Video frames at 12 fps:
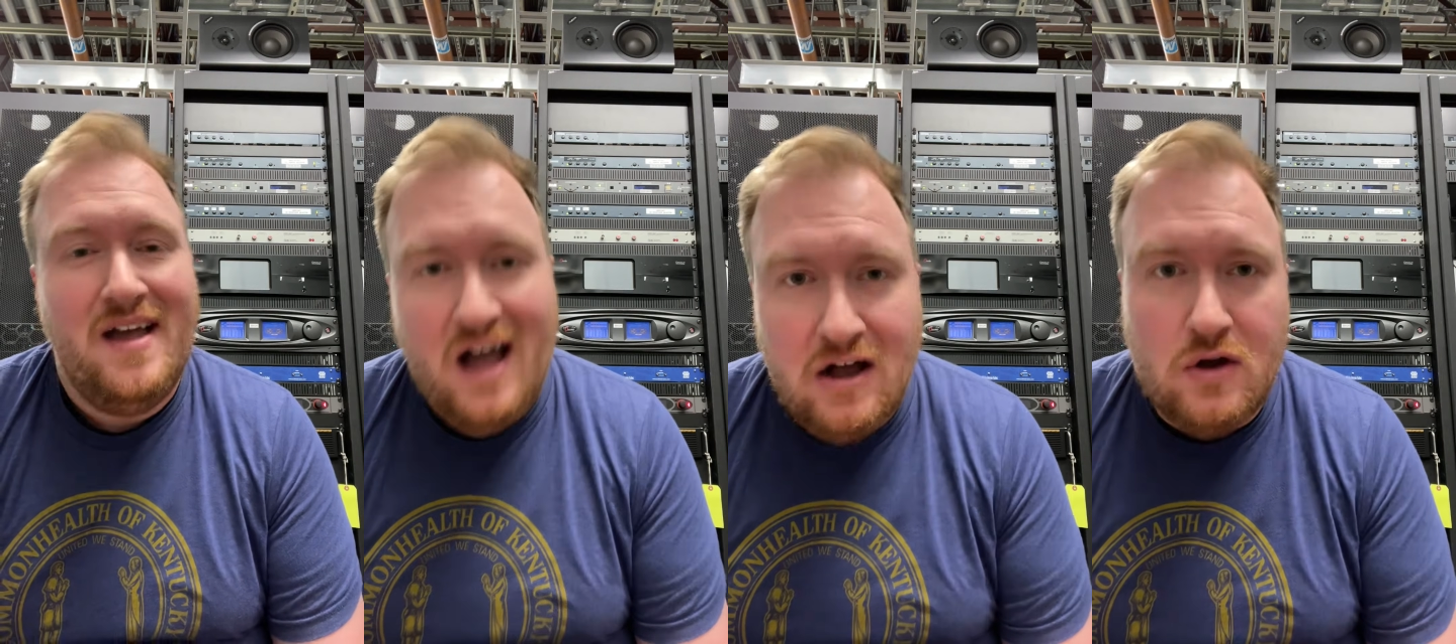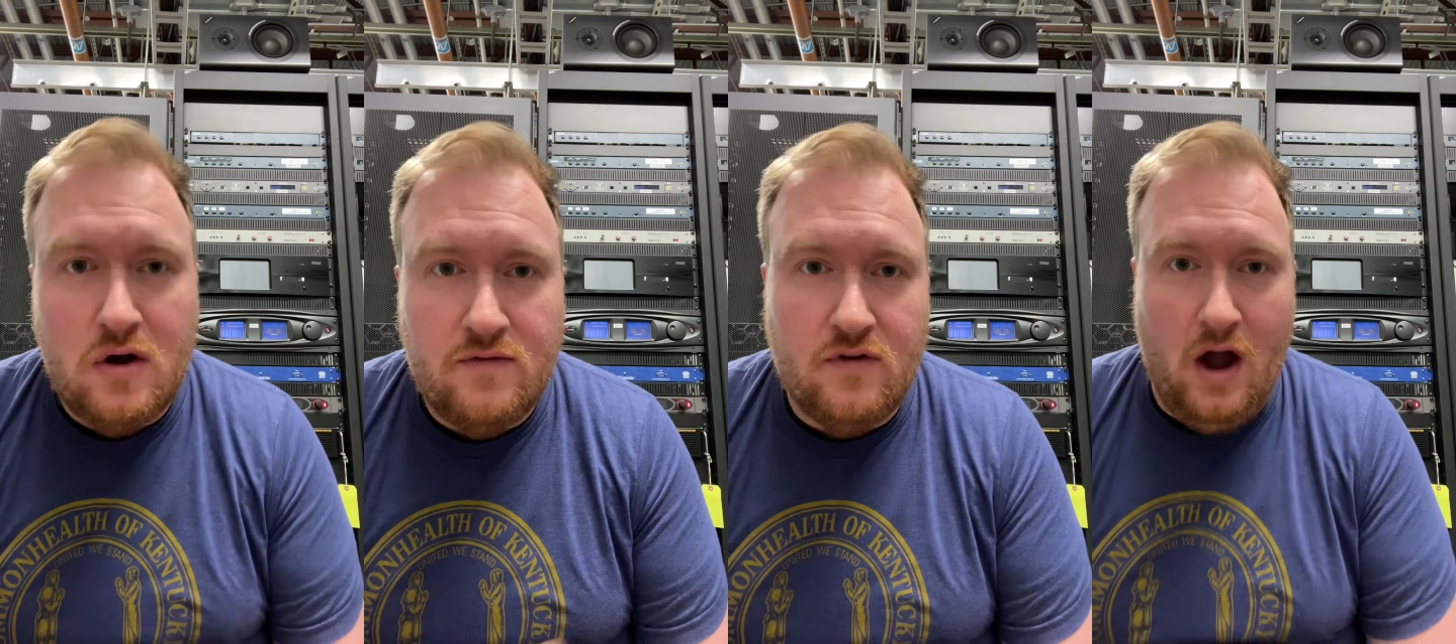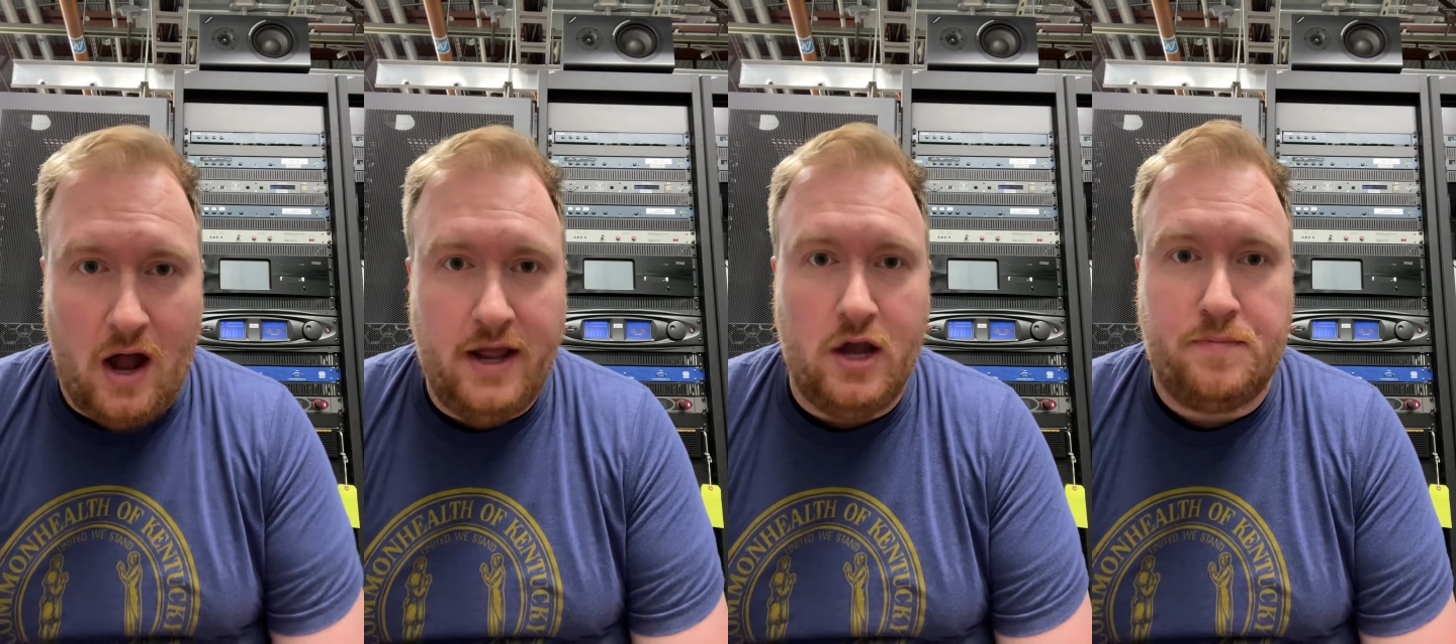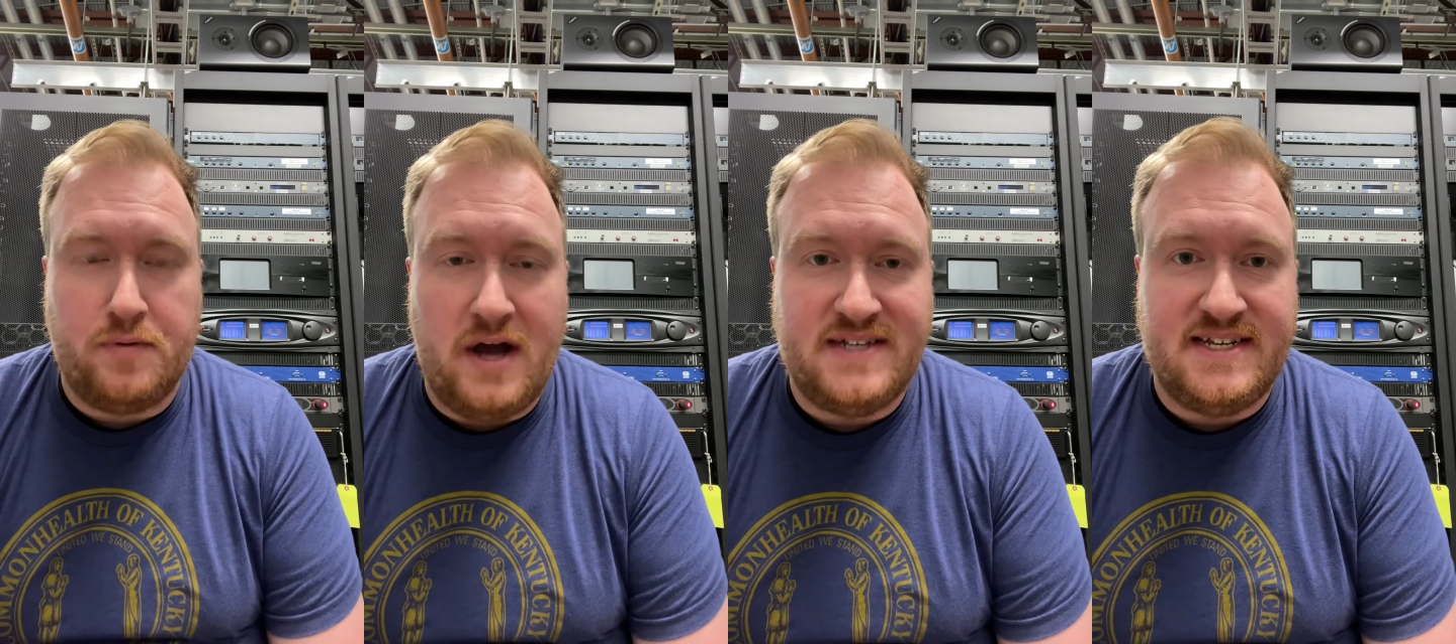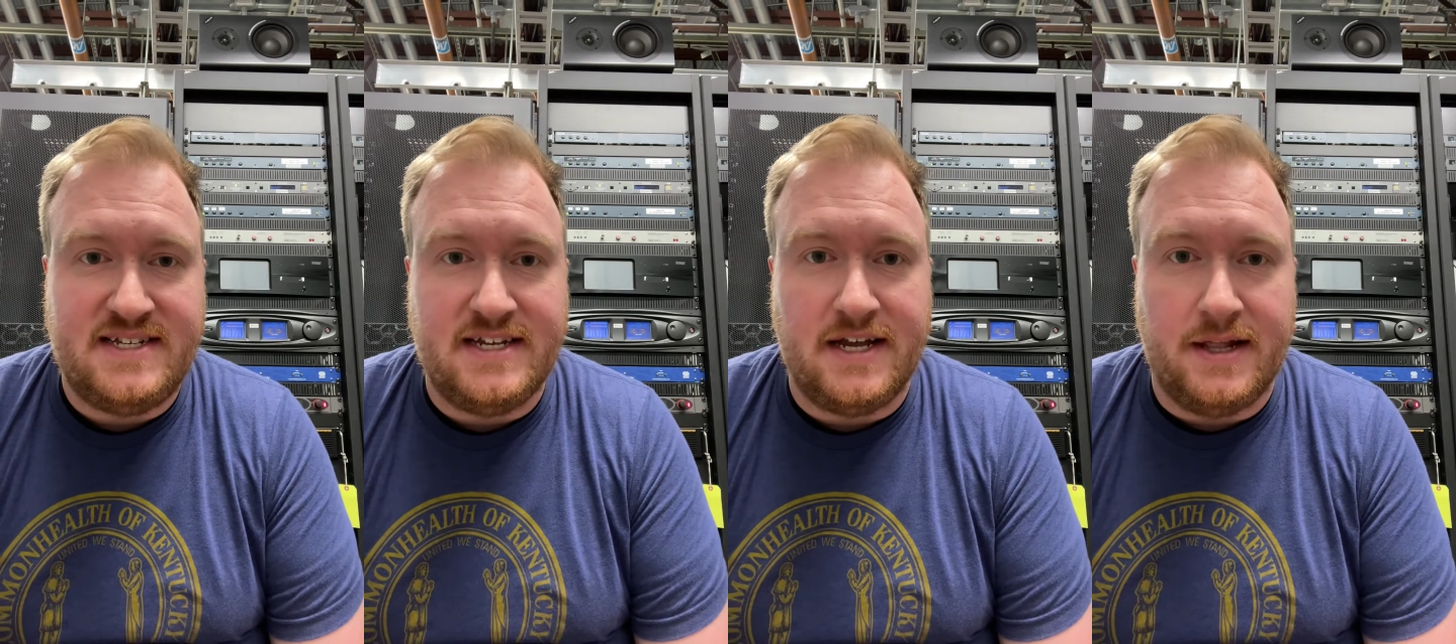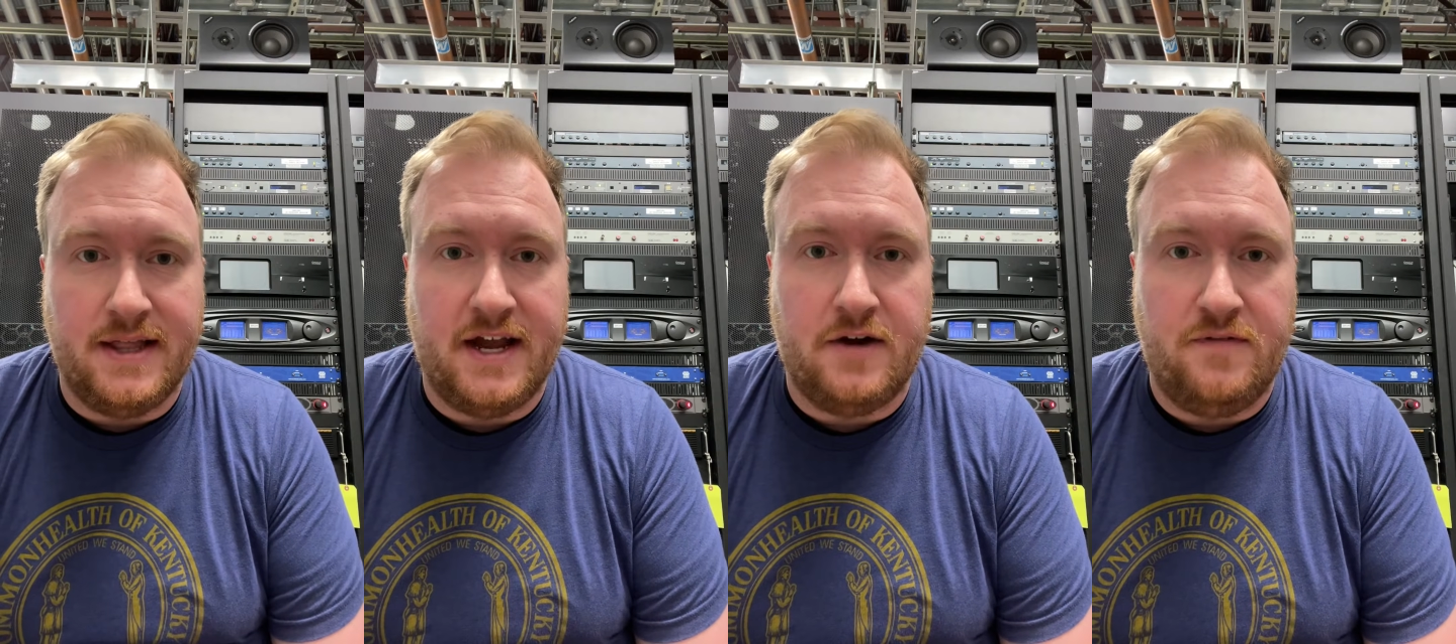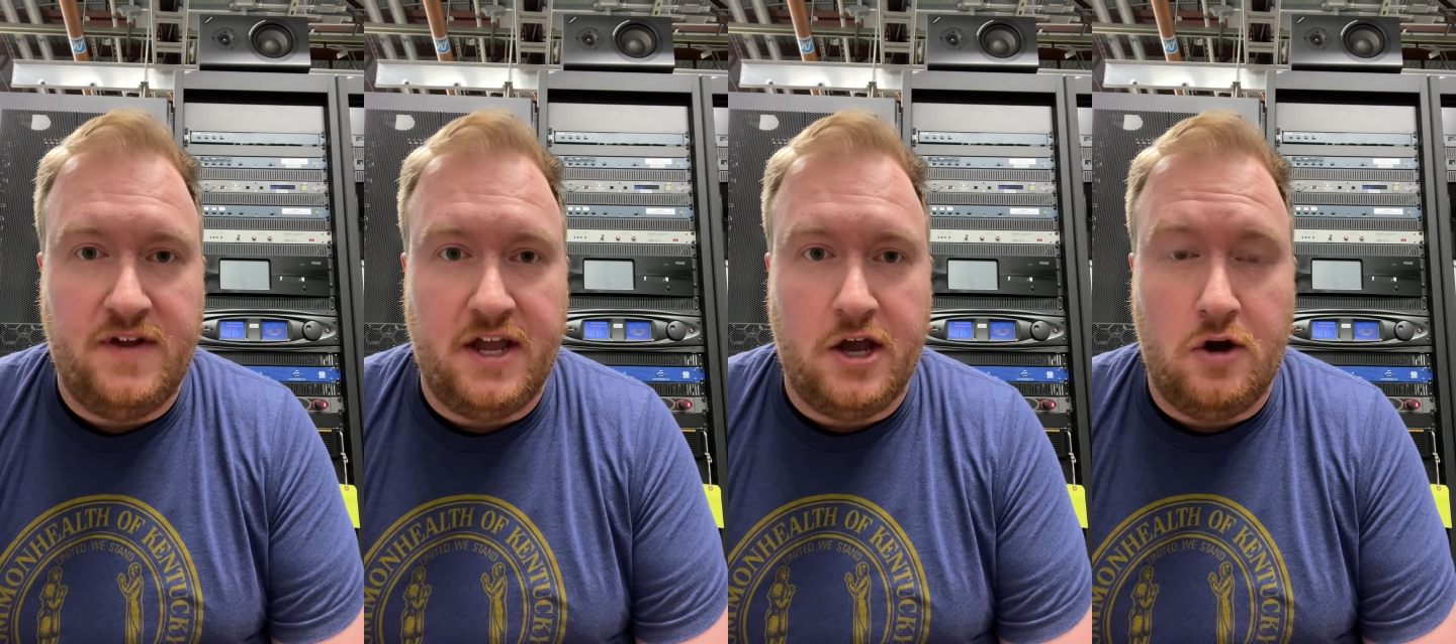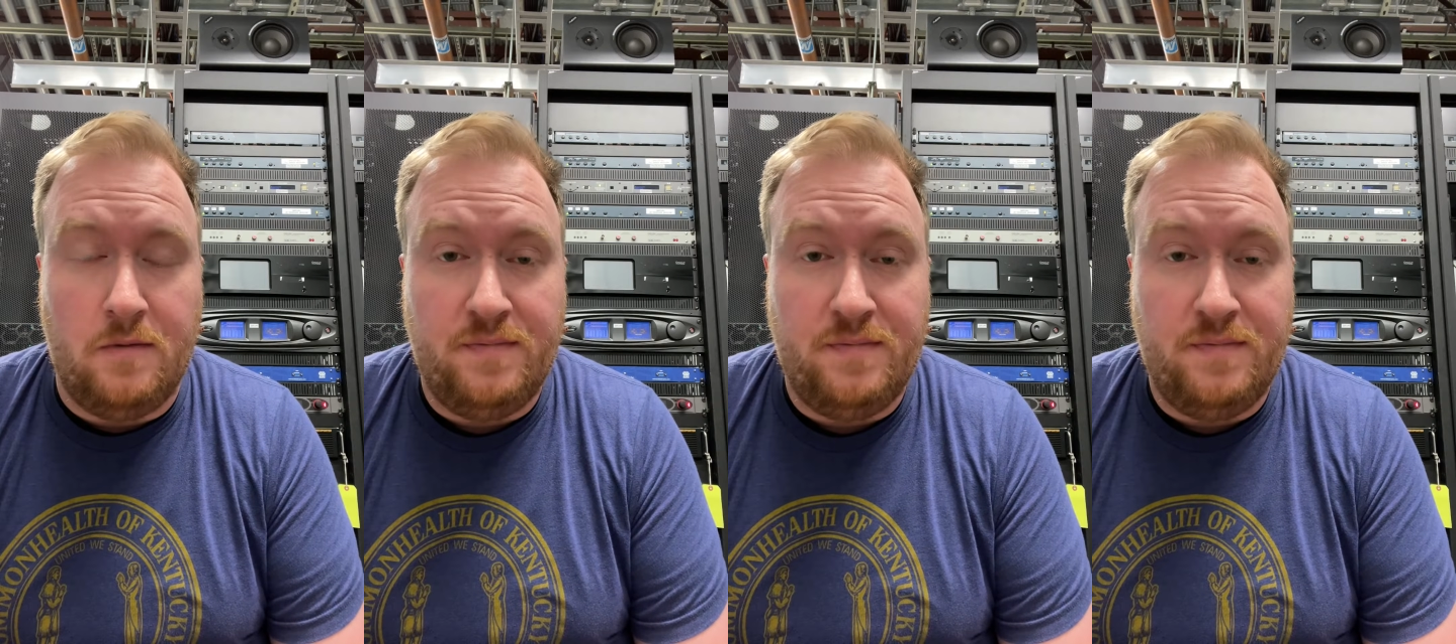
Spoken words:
I'll go over audio processing in a later video.